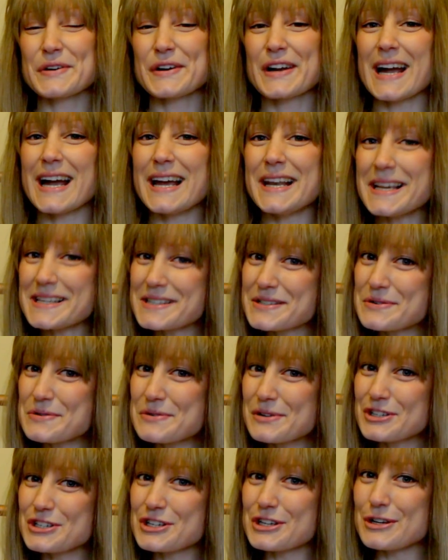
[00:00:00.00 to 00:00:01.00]
Okay, let's
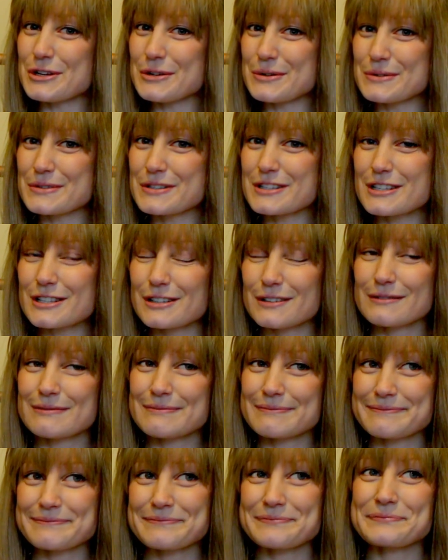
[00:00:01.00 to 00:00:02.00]
talk shoes.
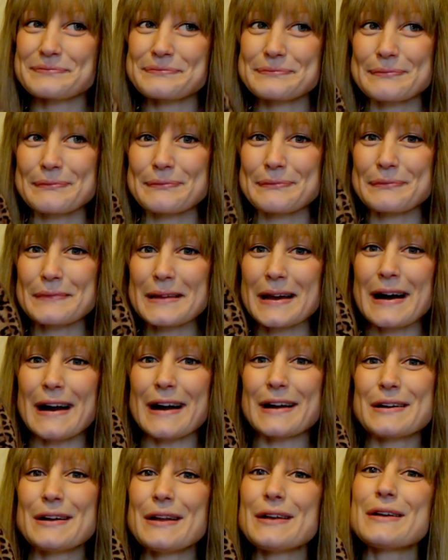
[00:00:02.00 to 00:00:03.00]

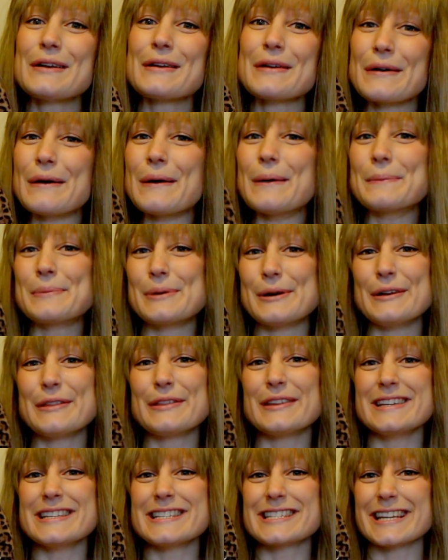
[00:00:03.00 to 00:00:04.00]
I couldn't not put
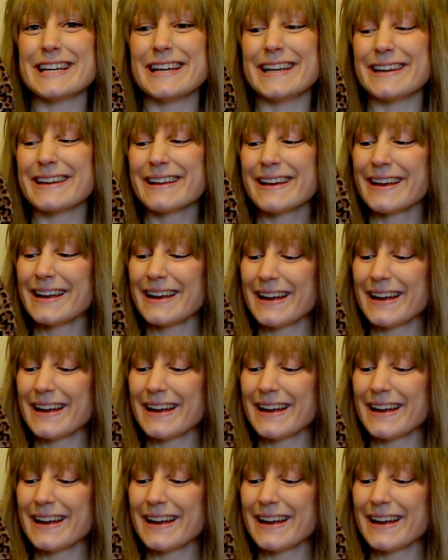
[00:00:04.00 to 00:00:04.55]
these in.